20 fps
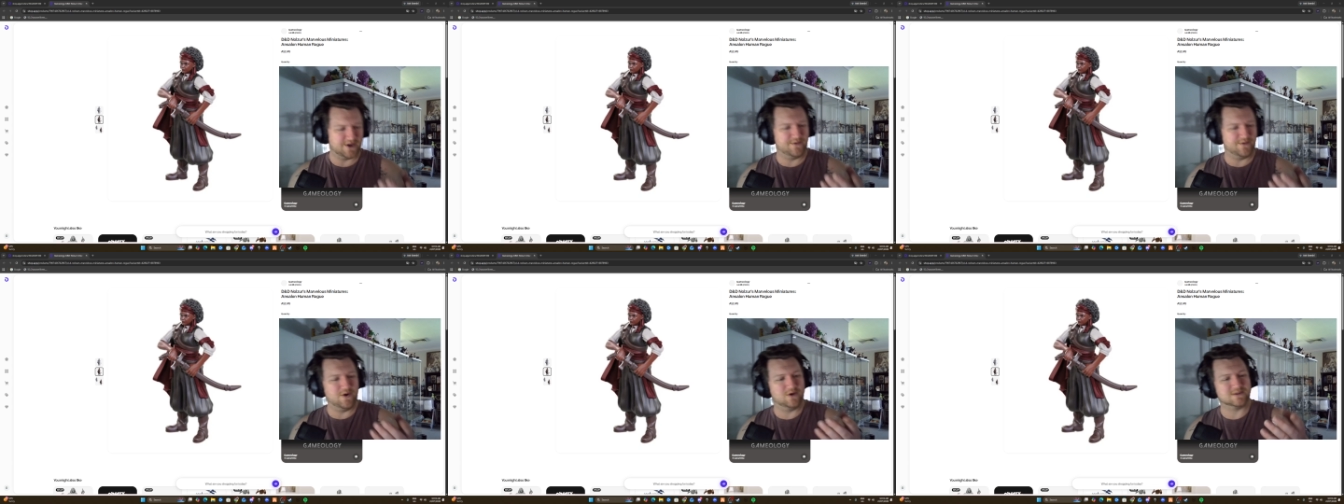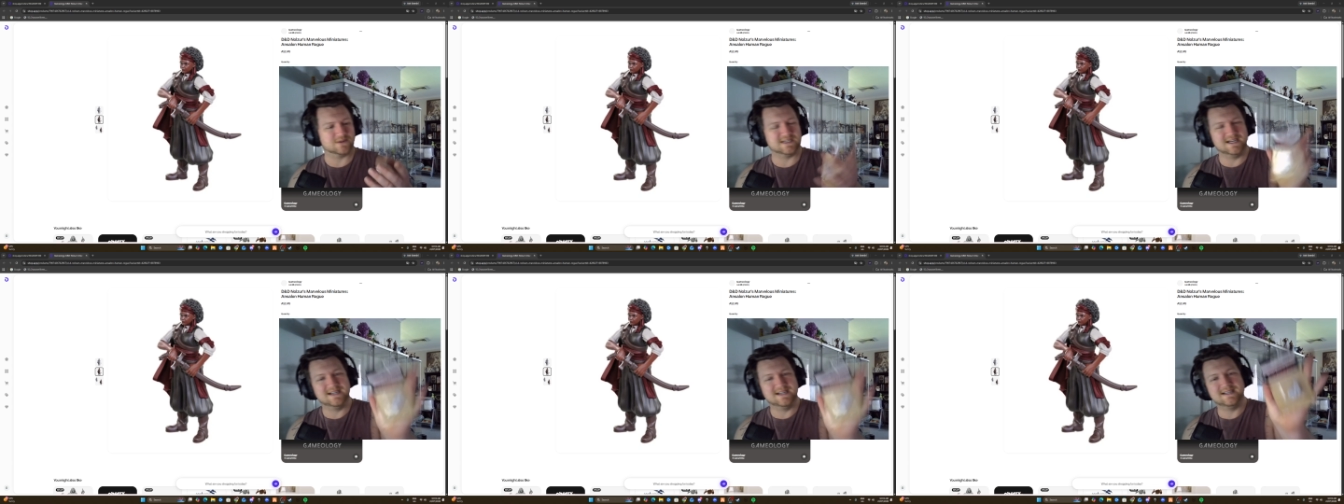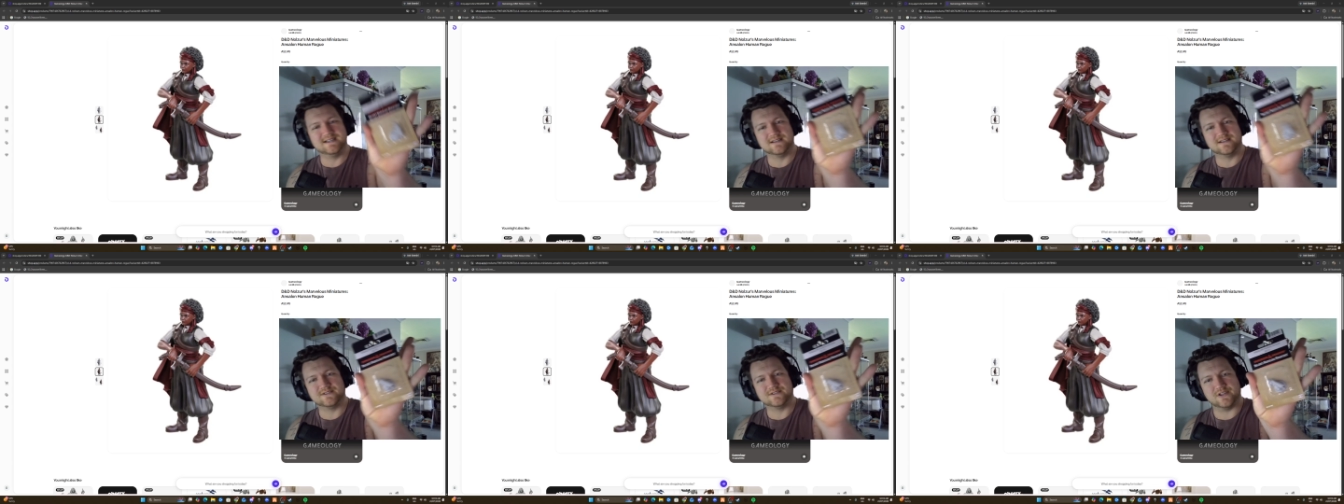go wrong.
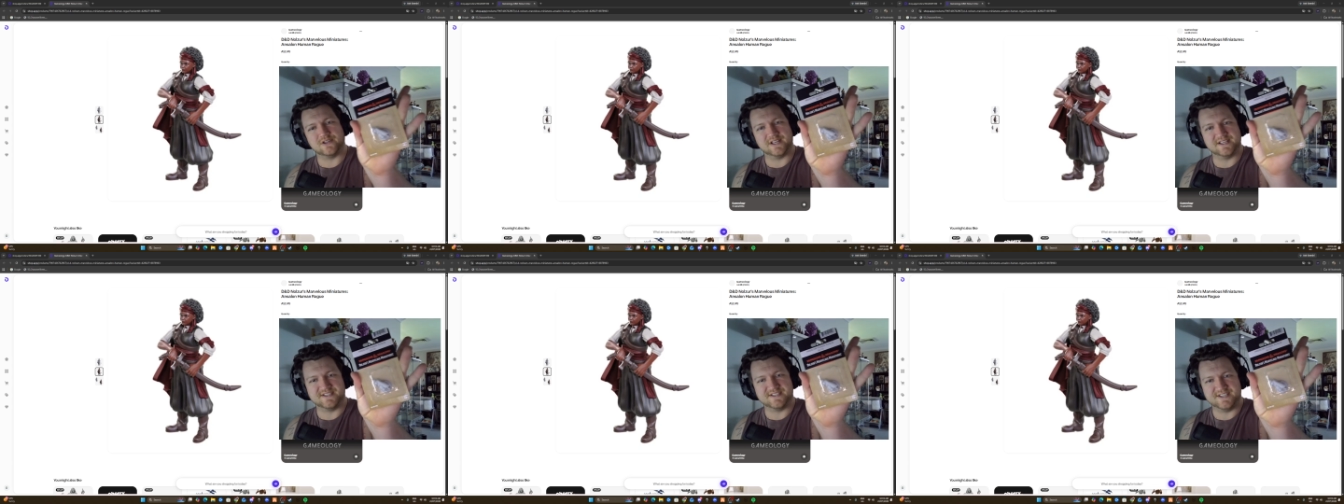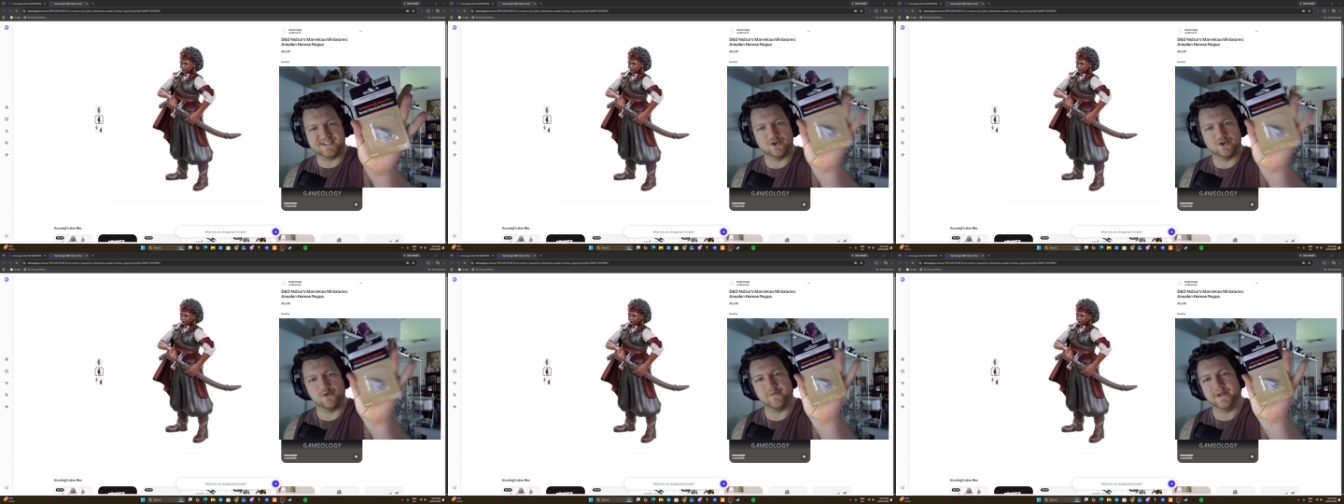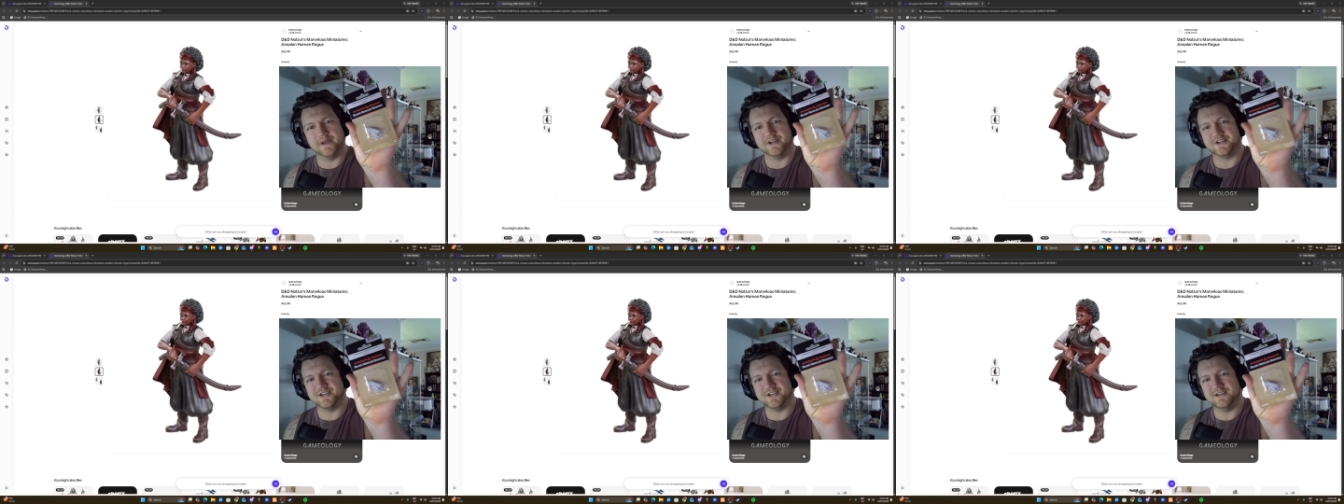It's only a single
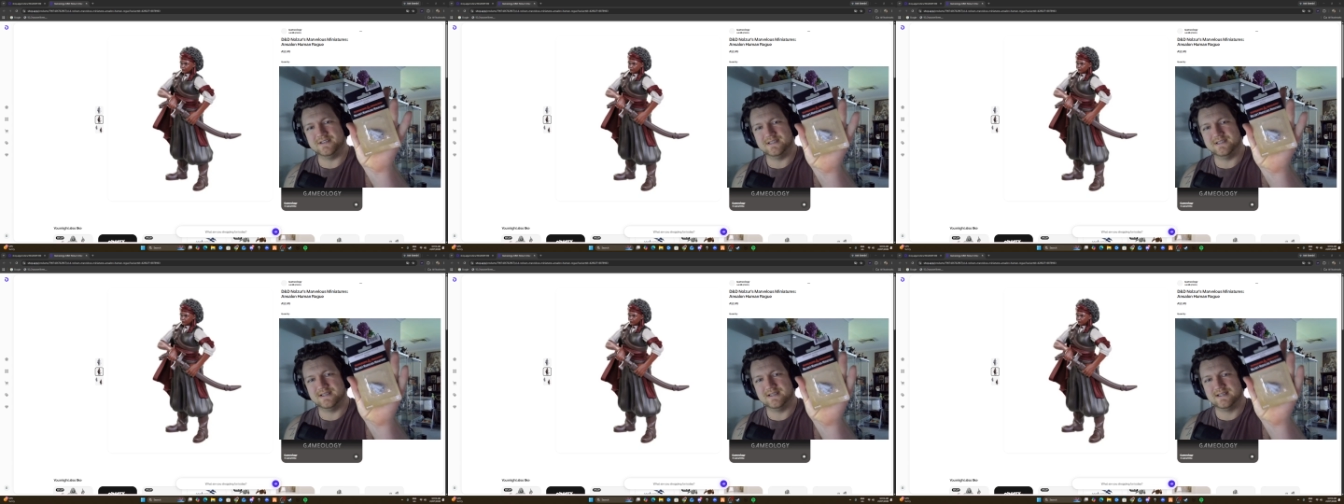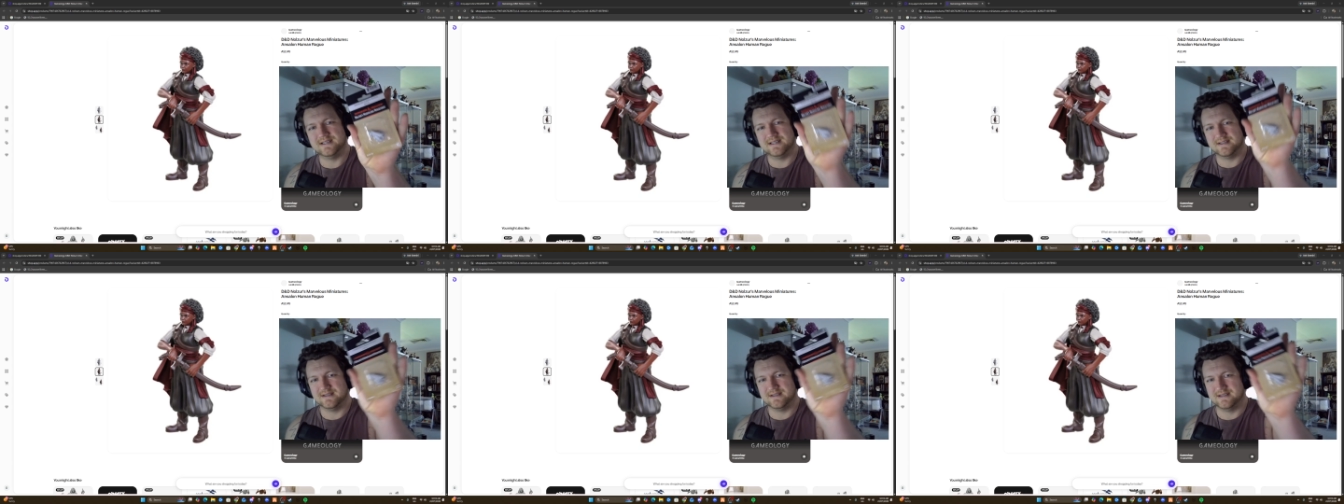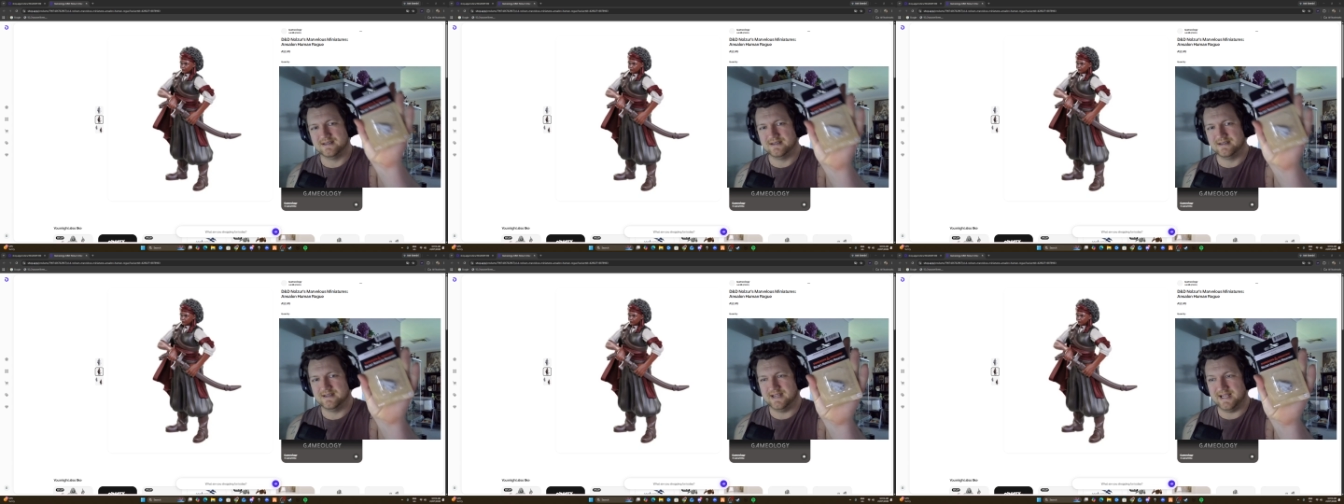miniature
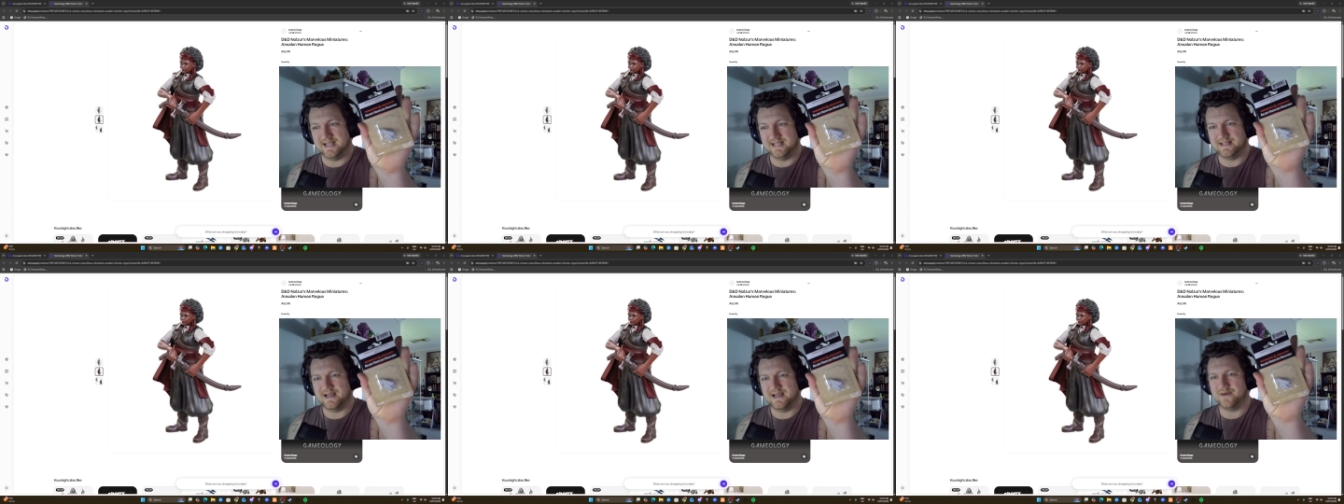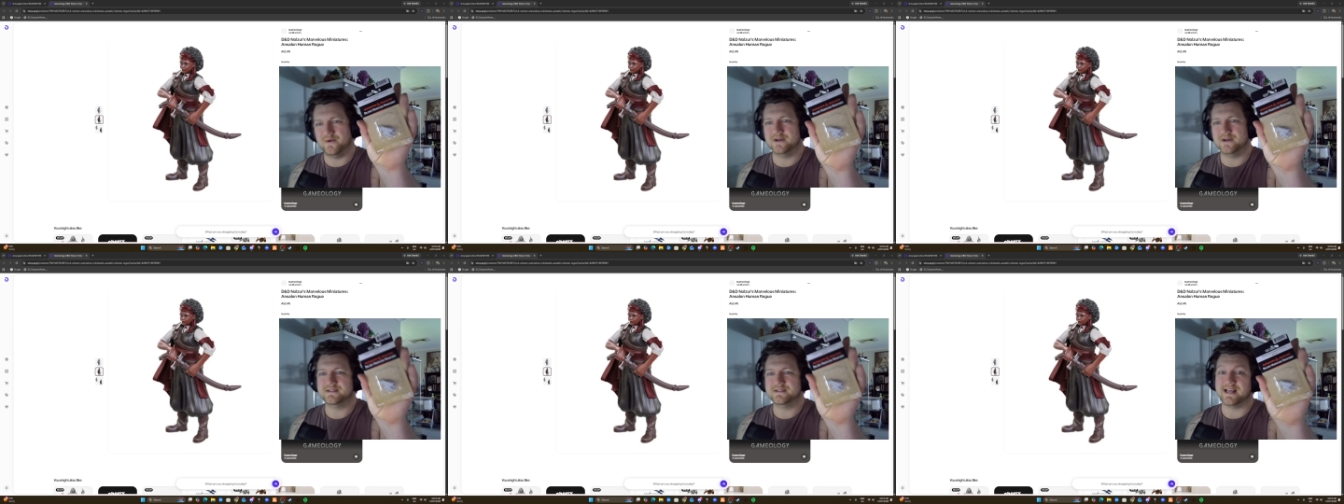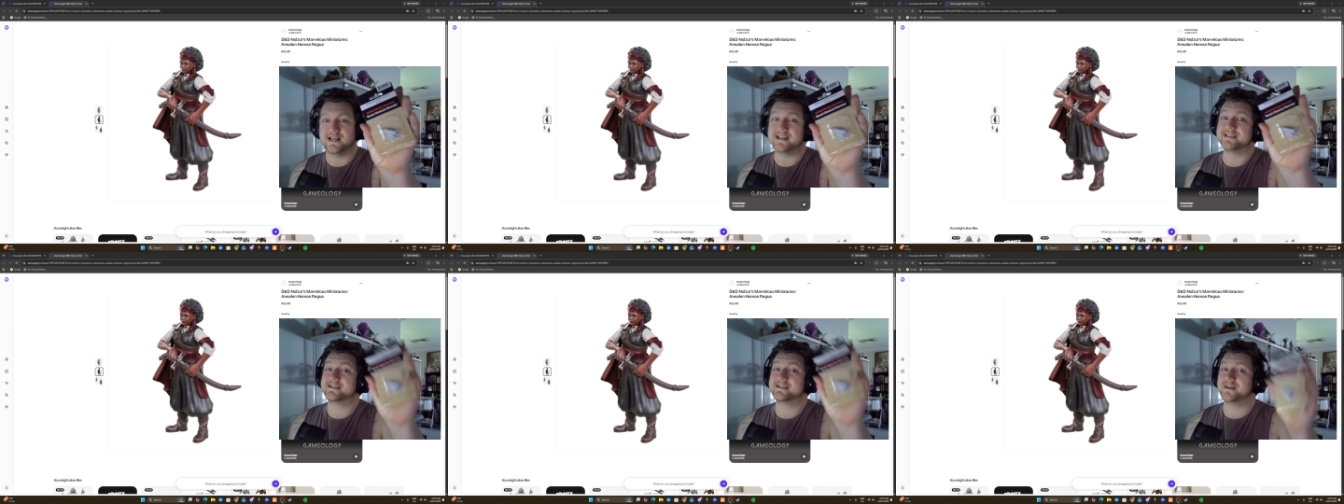in that one.
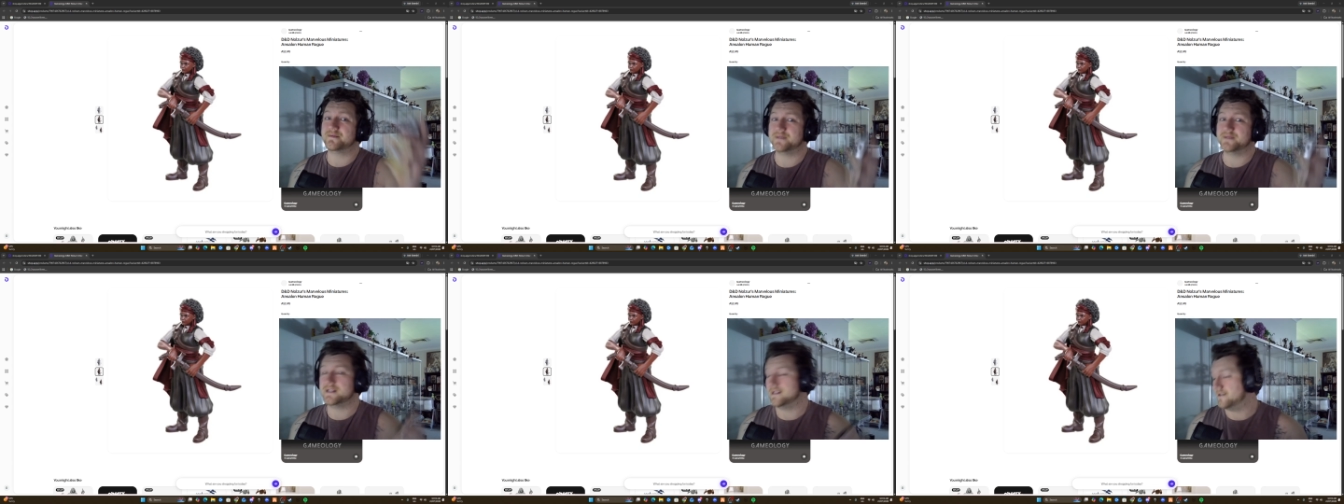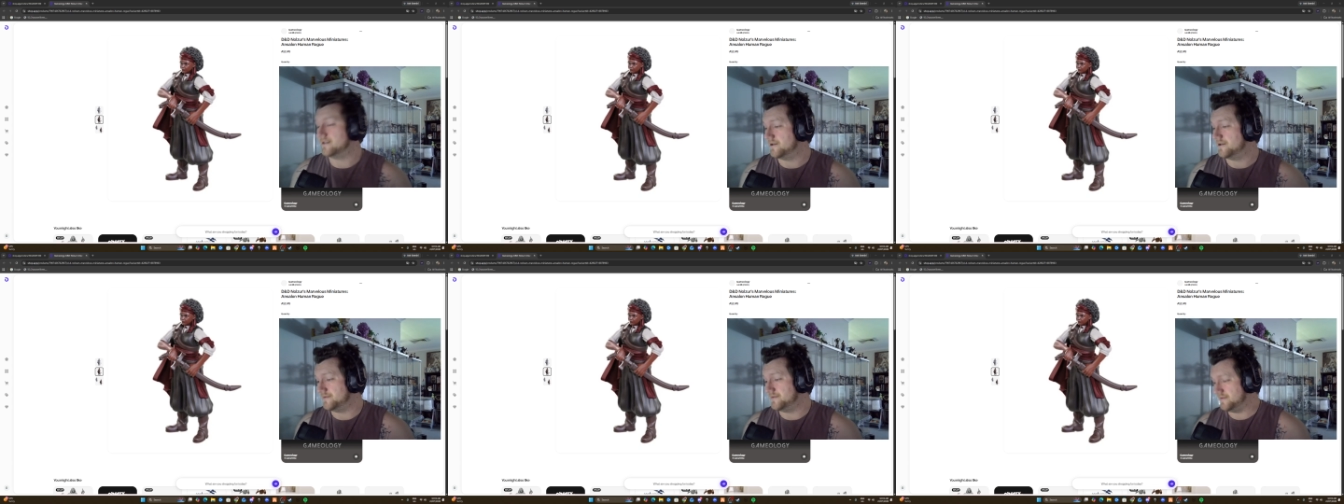That is something though